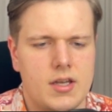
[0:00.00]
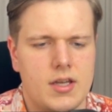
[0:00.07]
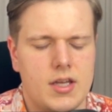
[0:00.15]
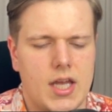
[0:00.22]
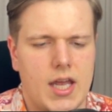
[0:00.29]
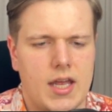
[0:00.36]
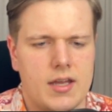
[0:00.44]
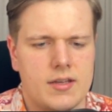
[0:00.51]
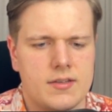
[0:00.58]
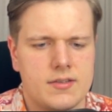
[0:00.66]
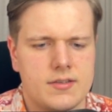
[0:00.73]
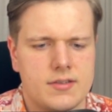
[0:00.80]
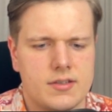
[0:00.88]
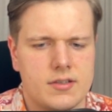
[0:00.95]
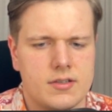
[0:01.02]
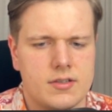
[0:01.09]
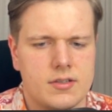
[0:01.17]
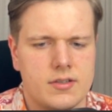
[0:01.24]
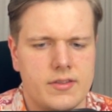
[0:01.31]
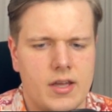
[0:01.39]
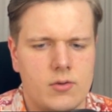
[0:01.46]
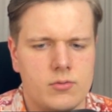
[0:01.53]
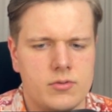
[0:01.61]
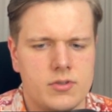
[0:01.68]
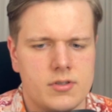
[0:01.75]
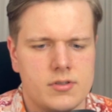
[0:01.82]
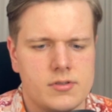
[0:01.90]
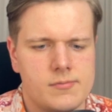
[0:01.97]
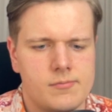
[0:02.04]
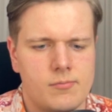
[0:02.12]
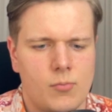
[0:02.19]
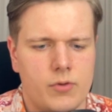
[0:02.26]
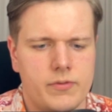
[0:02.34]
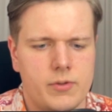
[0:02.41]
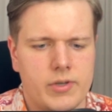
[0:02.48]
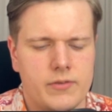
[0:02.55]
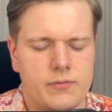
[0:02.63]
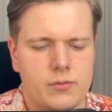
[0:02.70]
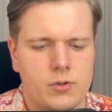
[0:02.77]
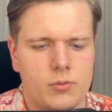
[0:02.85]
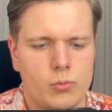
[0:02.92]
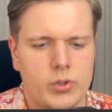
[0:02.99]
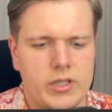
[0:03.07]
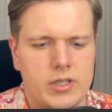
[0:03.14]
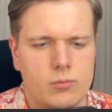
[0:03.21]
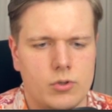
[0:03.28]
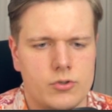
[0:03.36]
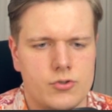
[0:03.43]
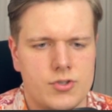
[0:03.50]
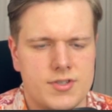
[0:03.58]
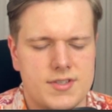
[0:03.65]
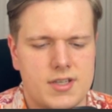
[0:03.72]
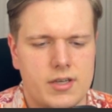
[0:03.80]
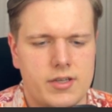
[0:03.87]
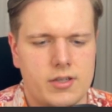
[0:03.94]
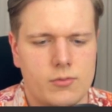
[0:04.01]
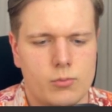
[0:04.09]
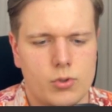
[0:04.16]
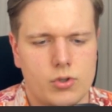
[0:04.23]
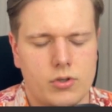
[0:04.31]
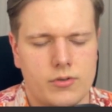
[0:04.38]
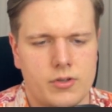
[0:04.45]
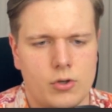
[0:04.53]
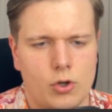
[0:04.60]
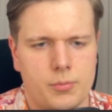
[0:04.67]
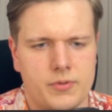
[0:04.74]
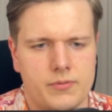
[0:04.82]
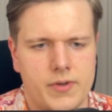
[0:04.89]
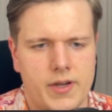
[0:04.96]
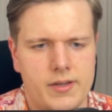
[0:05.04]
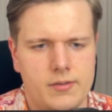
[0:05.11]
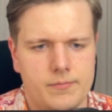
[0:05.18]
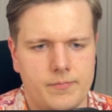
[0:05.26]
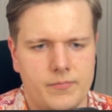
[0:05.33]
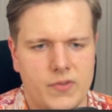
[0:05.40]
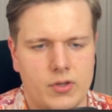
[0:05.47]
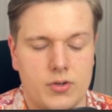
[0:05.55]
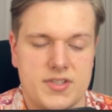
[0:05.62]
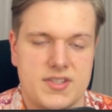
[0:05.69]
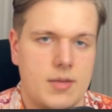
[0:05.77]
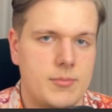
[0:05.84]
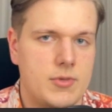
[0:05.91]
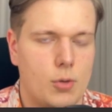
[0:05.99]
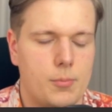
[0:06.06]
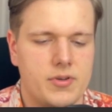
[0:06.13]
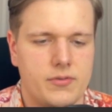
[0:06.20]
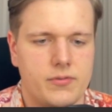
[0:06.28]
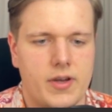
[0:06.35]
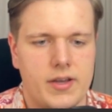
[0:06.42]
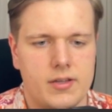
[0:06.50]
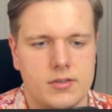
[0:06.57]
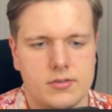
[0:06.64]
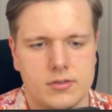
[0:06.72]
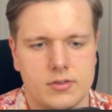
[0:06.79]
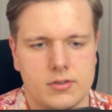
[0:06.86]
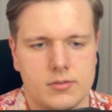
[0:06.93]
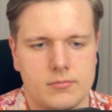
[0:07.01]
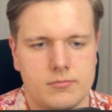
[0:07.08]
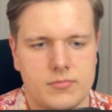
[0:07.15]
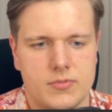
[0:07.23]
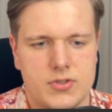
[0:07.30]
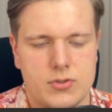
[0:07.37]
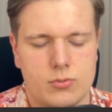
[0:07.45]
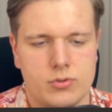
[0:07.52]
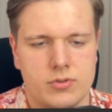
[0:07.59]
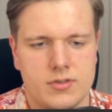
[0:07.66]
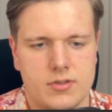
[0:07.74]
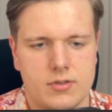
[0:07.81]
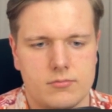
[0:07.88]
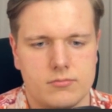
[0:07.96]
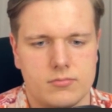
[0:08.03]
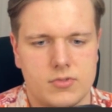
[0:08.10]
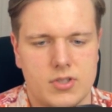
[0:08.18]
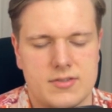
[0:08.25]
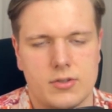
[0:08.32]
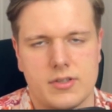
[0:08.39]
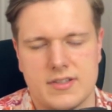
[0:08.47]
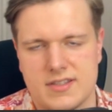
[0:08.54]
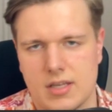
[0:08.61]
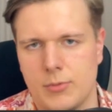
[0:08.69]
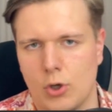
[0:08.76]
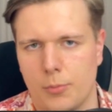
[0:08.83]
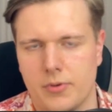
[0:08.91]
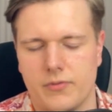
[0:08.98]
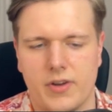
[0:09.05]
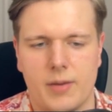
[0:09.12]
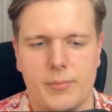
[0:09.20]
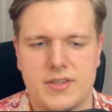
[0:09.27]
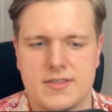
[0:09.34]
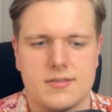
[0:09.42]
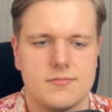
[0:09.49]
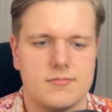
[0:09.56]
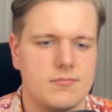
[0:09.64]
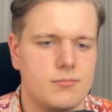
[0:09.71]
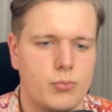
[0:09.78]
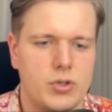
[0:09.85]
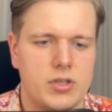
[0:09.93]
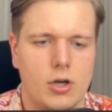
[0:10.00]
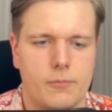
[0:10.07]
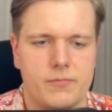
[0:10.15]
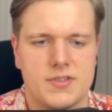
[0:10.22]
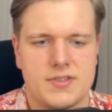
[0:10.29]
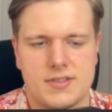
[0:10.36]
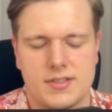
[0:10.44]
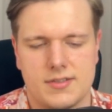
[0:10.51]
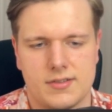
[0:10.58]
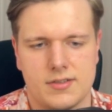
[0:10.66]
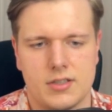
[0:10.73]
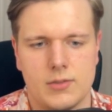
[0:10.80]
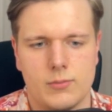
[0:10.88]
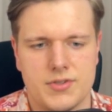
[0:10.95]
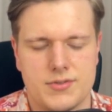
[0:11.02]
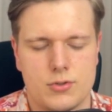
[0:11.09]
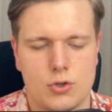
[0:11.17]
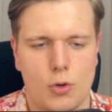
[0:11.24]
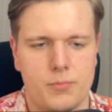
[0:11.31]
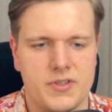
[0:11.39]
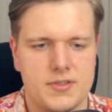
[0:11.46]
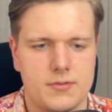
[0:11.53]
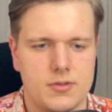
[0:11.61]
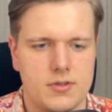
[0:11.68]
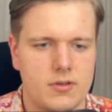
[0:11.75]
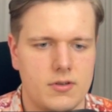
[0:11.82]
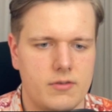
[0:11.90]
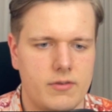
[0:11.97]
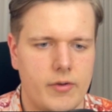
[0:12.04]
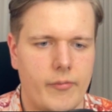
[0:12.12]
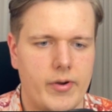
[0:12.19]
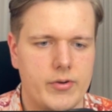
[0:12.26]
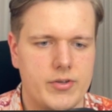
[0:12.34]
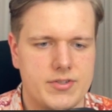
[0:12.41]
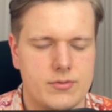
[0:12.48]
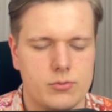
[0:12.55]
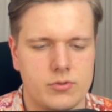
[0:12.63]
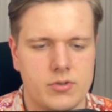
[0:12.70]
And now Morphy went for rook e1, just getting the rook on an open file, or semi-open file. Soon, it's not a semi-open file, but it's pretty obvious that he wants to open it very, very soon,